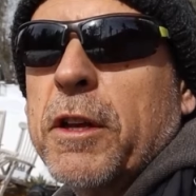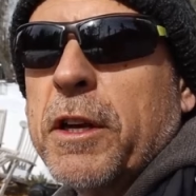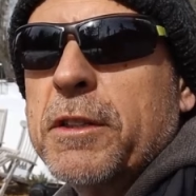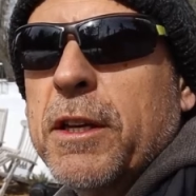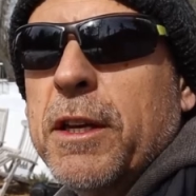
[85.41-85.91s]
Like
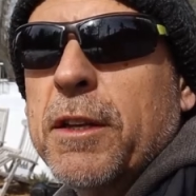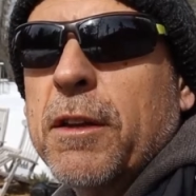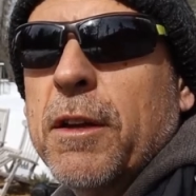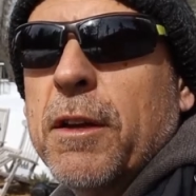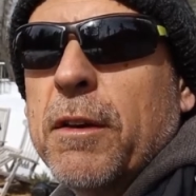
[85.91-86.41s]
I said,
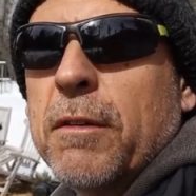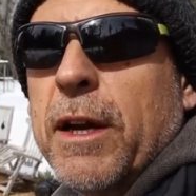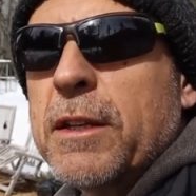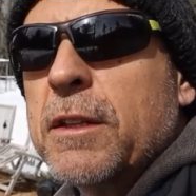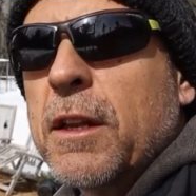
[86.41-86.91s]

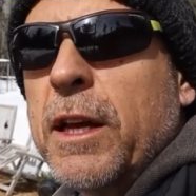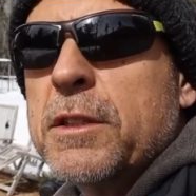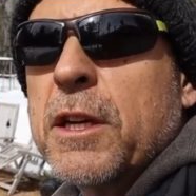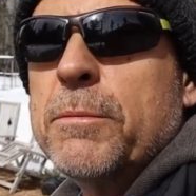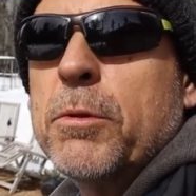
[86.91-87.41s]
actually the
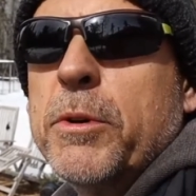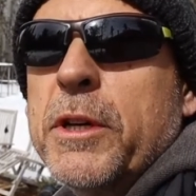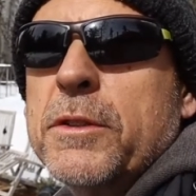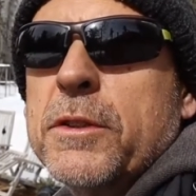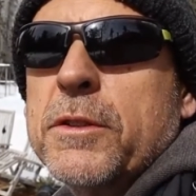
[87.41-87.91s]
last couple of
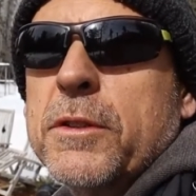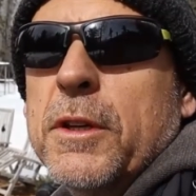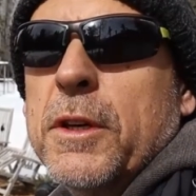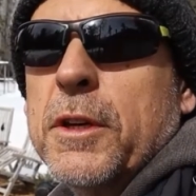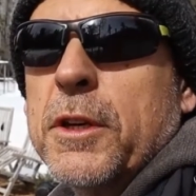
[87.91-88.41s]
weeks
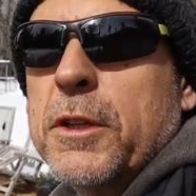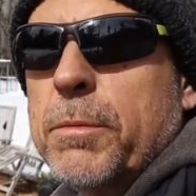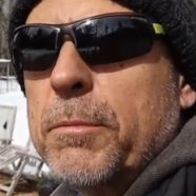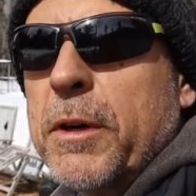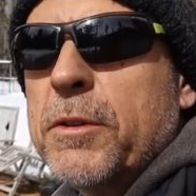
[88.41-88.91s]
it's
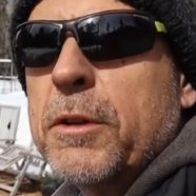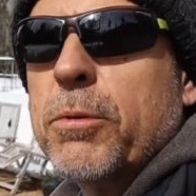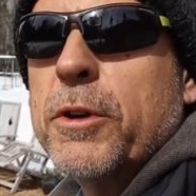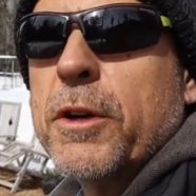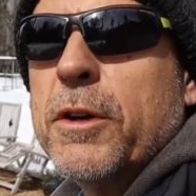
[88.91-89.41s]
been melting
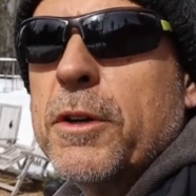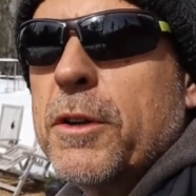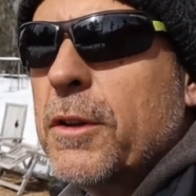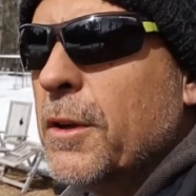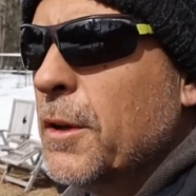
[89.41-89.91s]
pretty
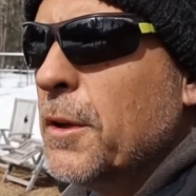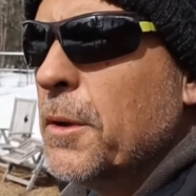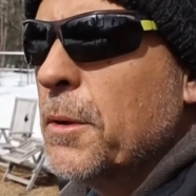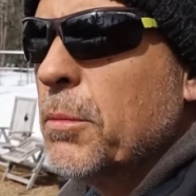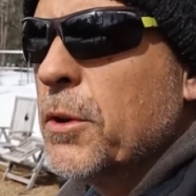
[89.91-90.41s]
good.
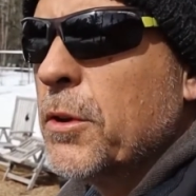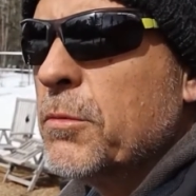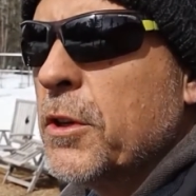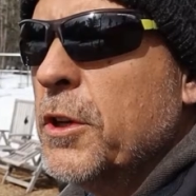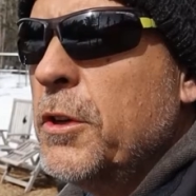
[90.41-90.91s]
But there
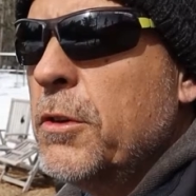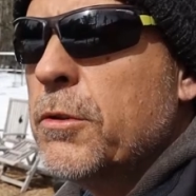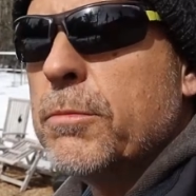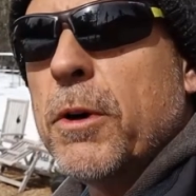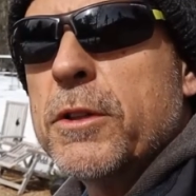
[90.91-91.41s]
was a
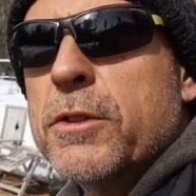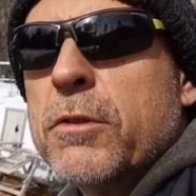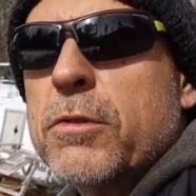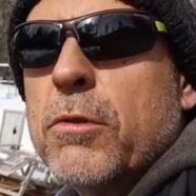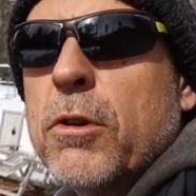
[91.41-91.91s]
huge
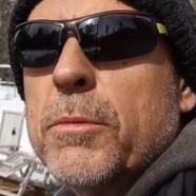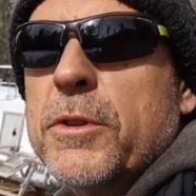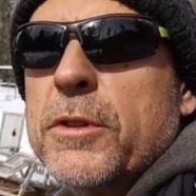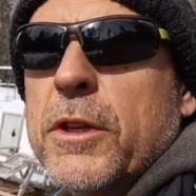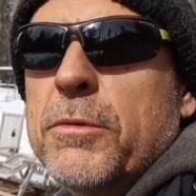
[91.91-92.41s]
monster storm
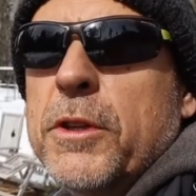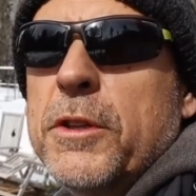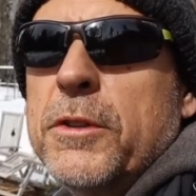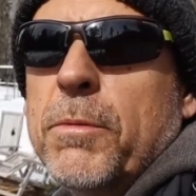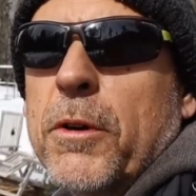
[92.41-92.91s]
in the
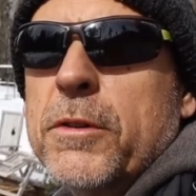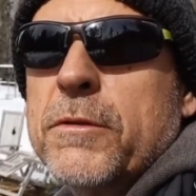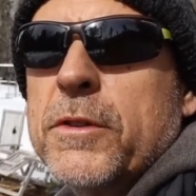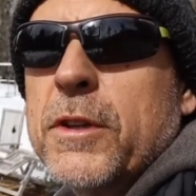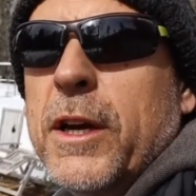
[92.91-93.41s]
southeast part
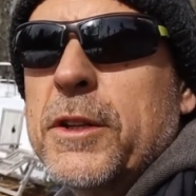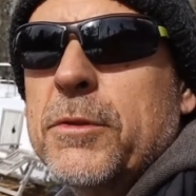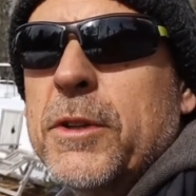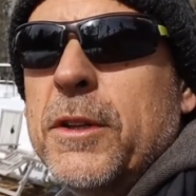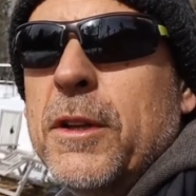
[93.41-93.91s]
of
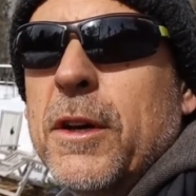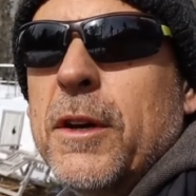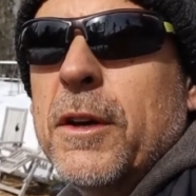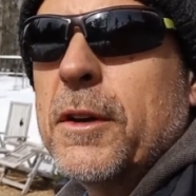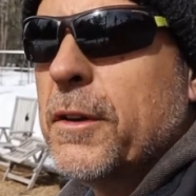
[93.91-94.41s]
Saskatchewan.
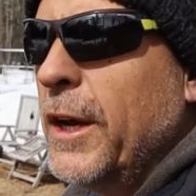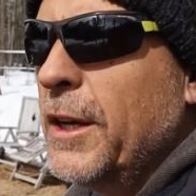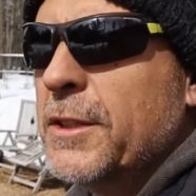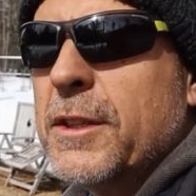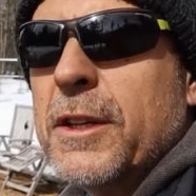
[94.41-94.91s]

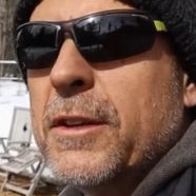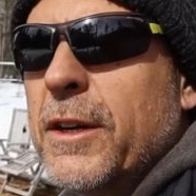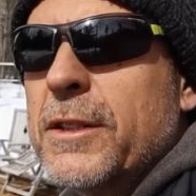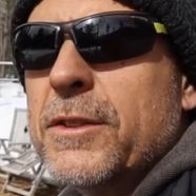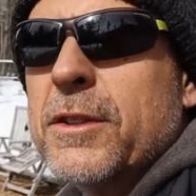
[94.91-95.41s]
Nasty,
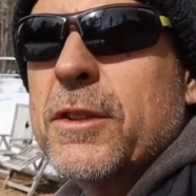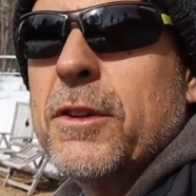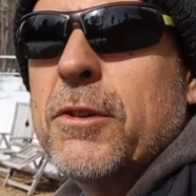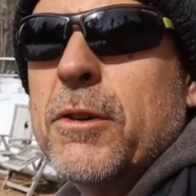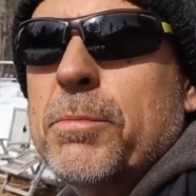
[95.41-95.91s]
tons of
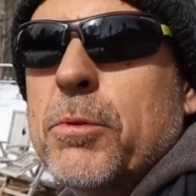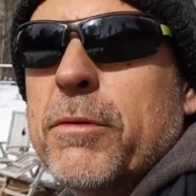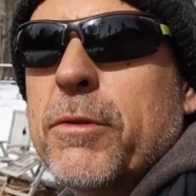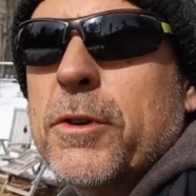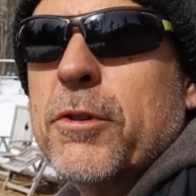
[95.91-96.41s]
snow up to a
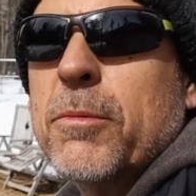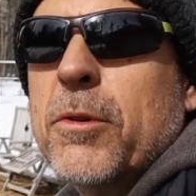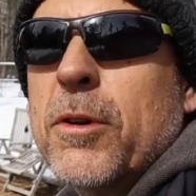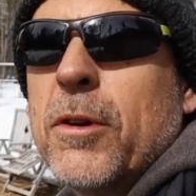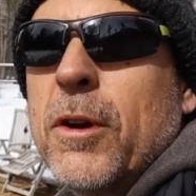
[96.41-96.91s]
foot or
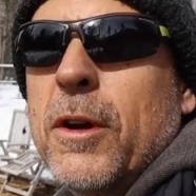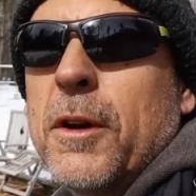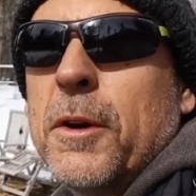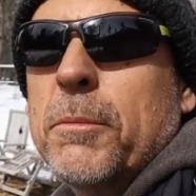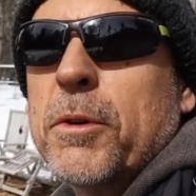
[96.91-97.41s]
more.
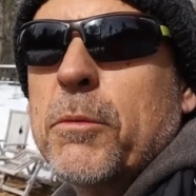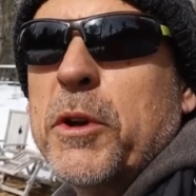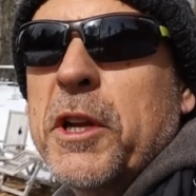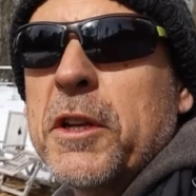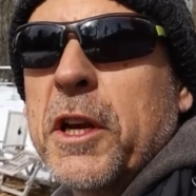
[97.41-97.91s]
But
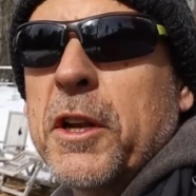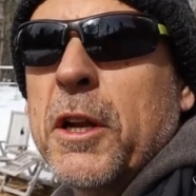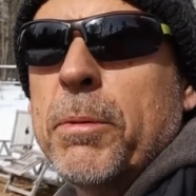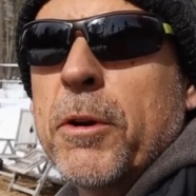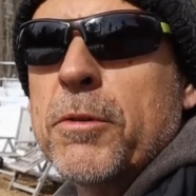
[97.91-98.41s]
we didn't get it
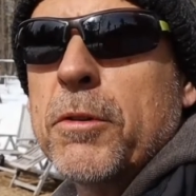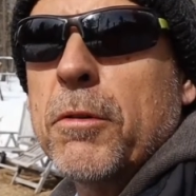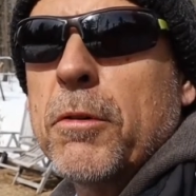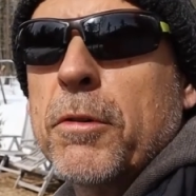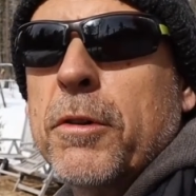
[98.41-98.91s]
up here in the
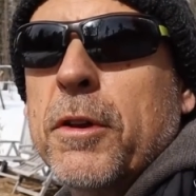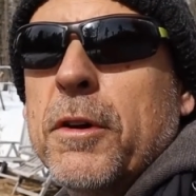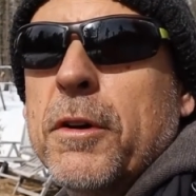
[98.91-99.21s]
north.